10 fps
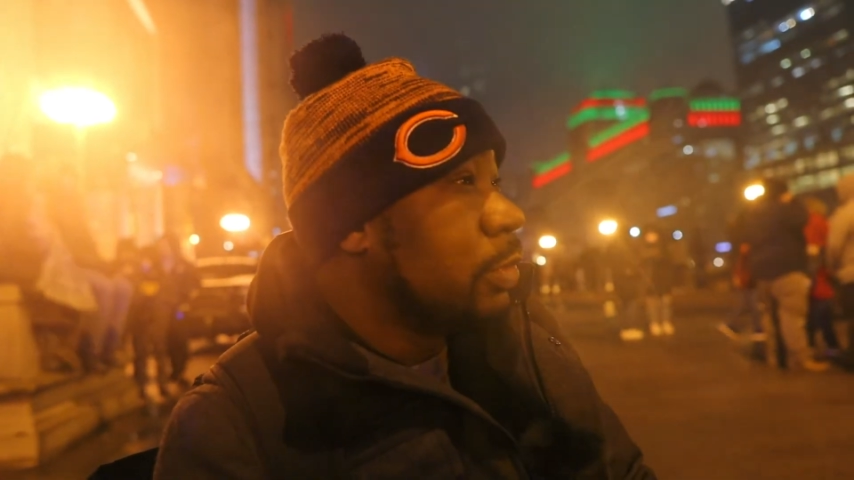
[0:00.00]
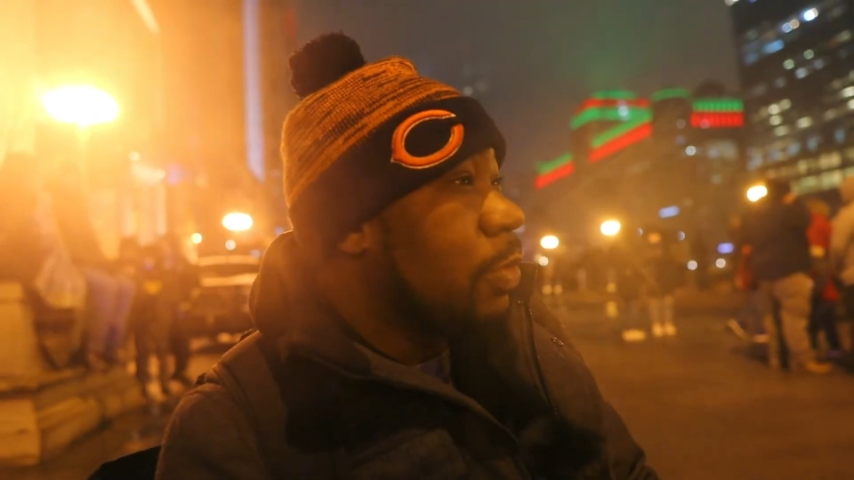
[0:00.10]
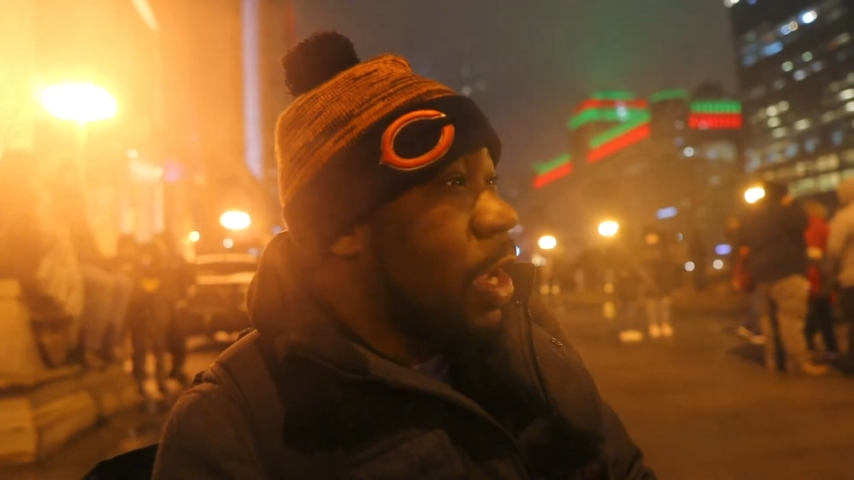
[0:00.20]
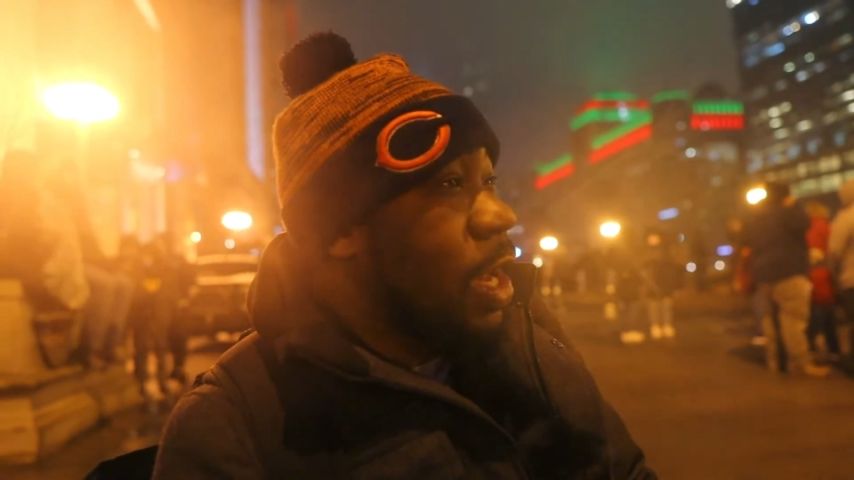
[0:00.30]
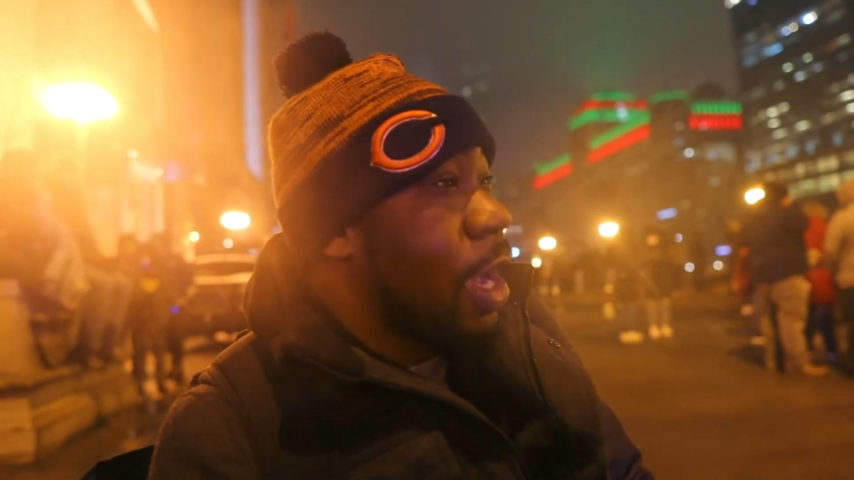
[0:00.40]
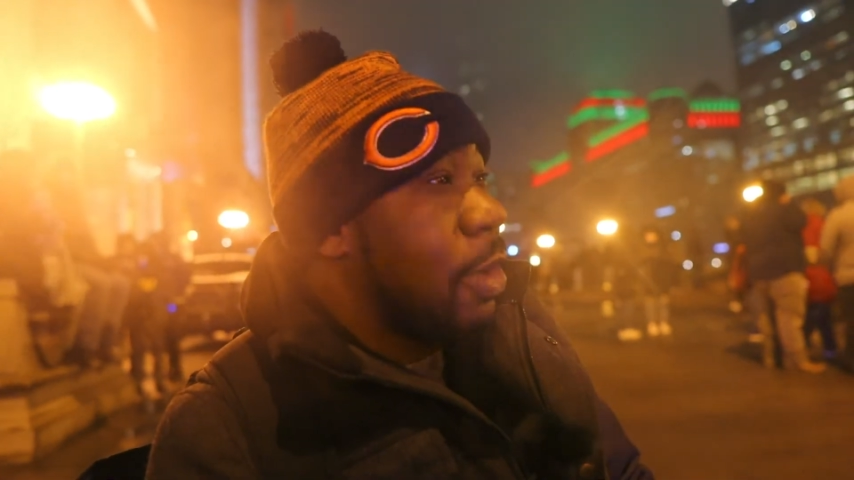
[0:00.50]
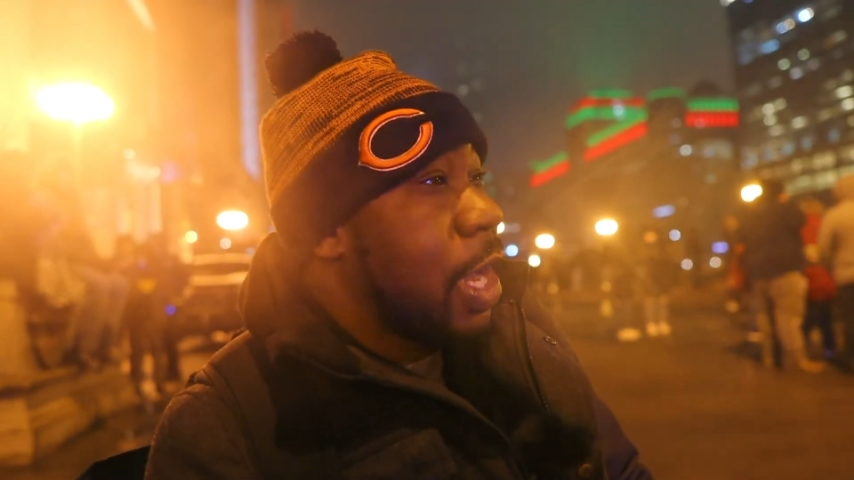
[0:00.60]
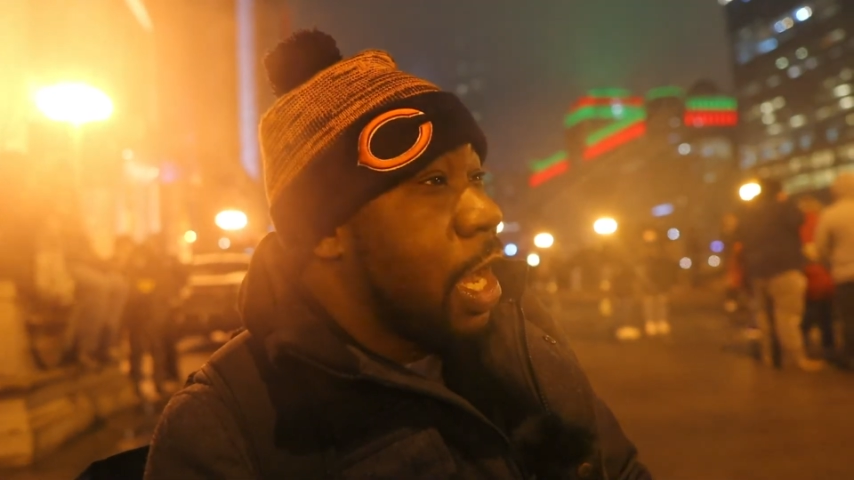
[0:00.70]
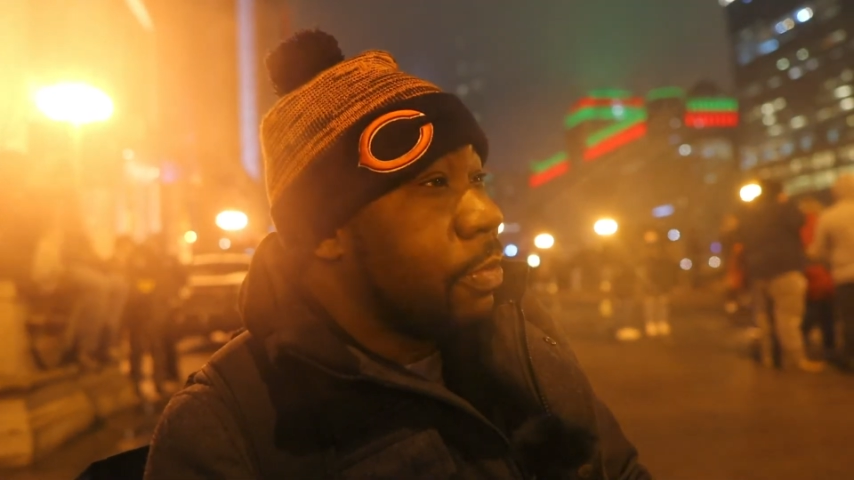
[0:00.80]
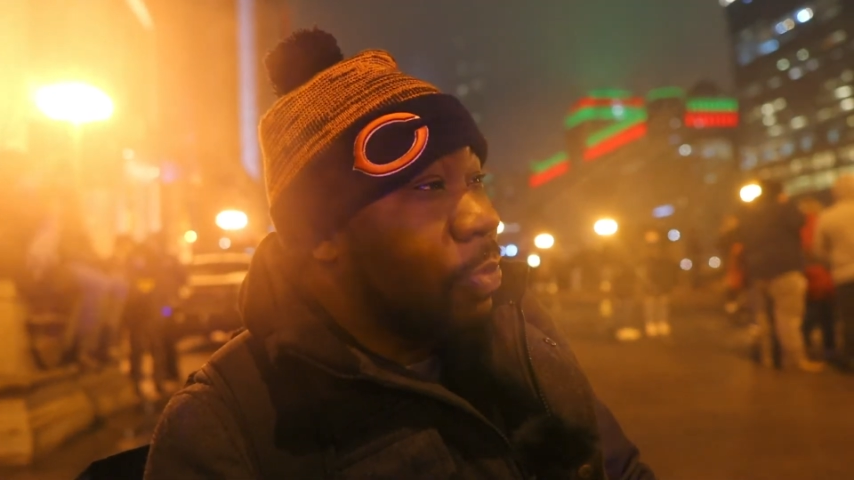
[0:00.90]
right
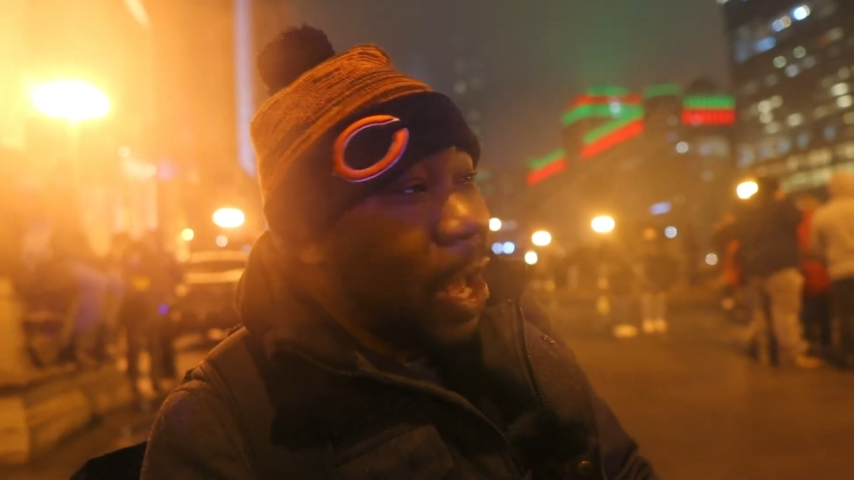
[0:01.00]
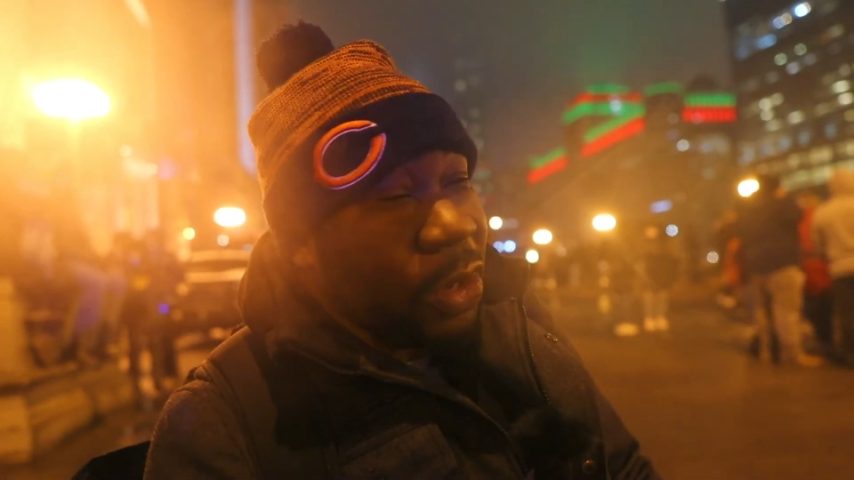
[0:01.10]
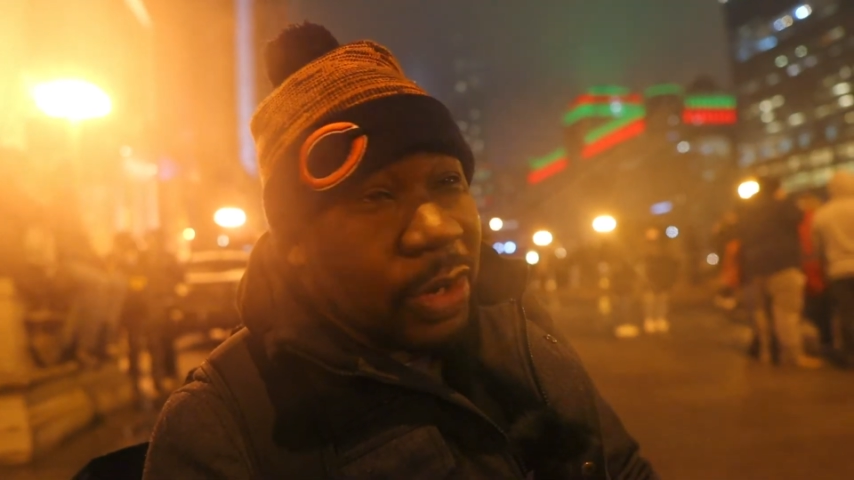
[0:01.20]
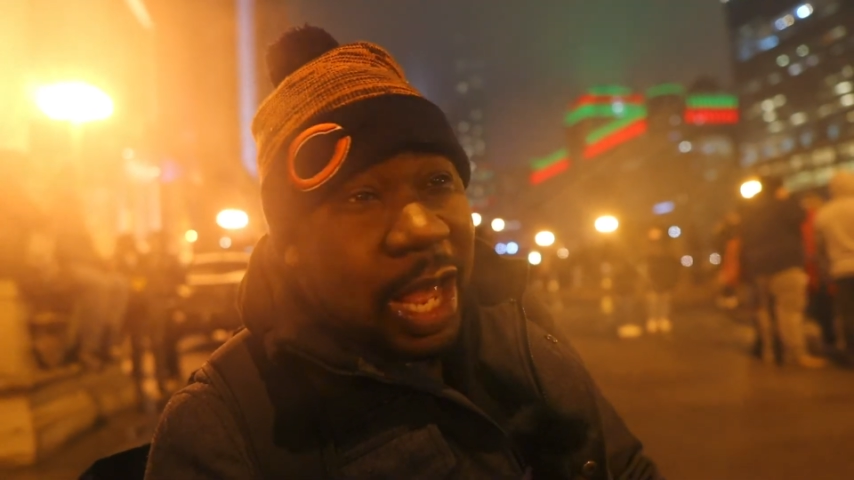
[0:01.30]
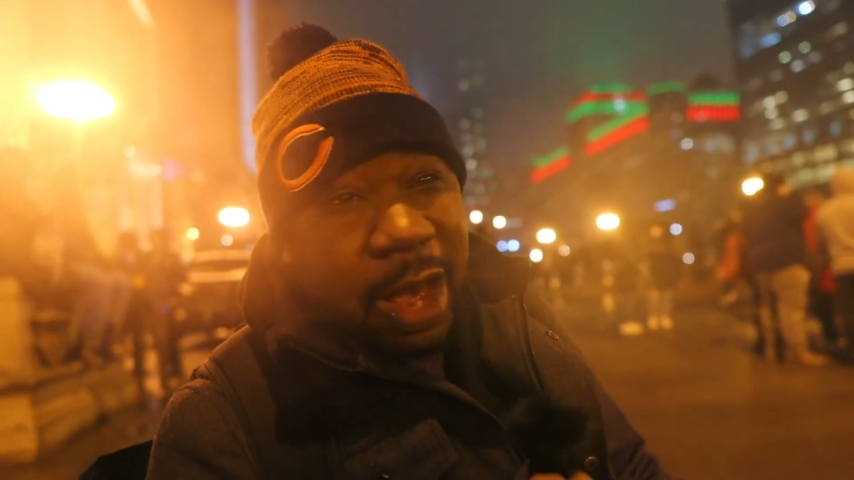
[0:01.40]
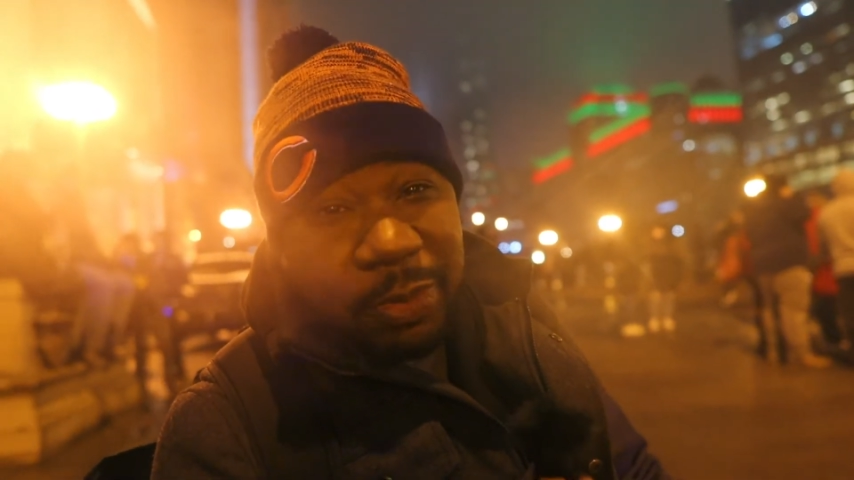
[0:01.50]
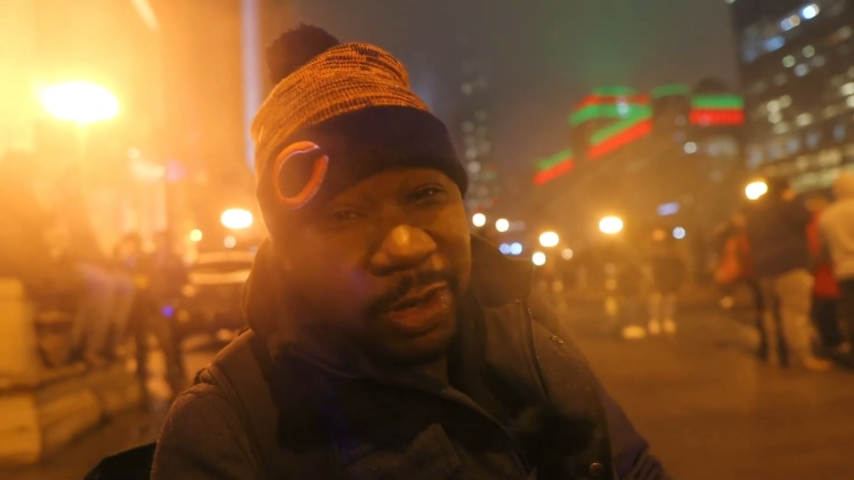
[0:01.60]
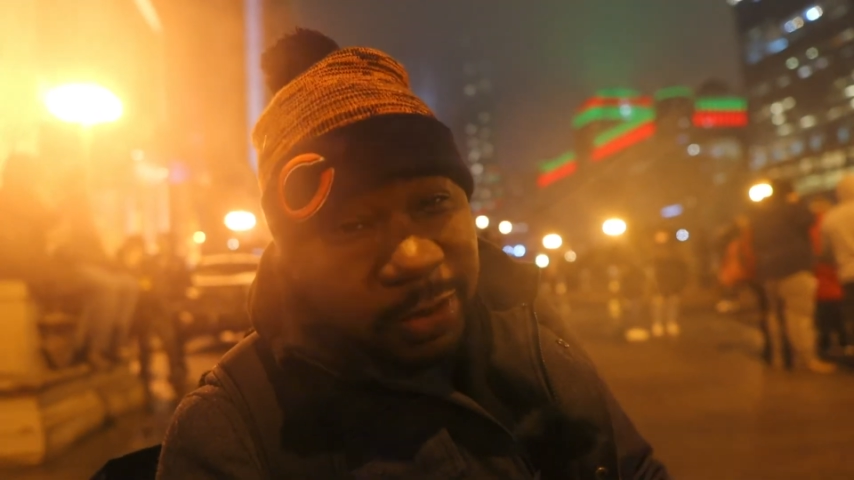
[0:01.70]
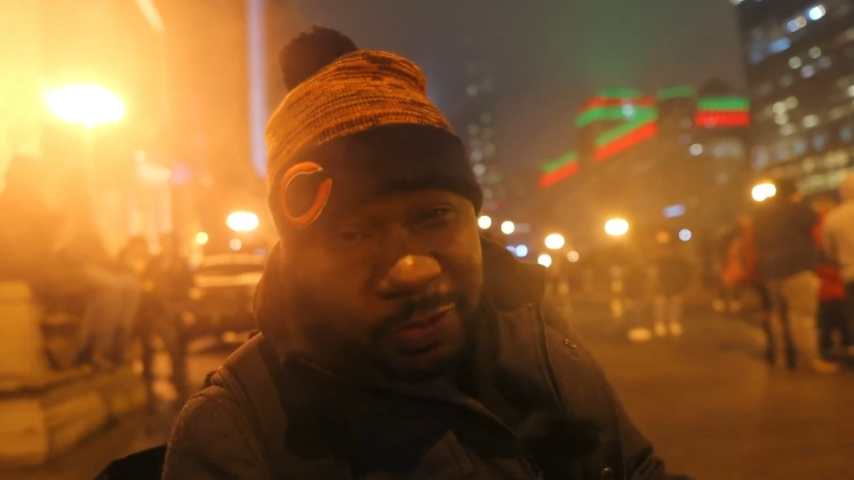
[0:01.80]
now, probably going to happen in the next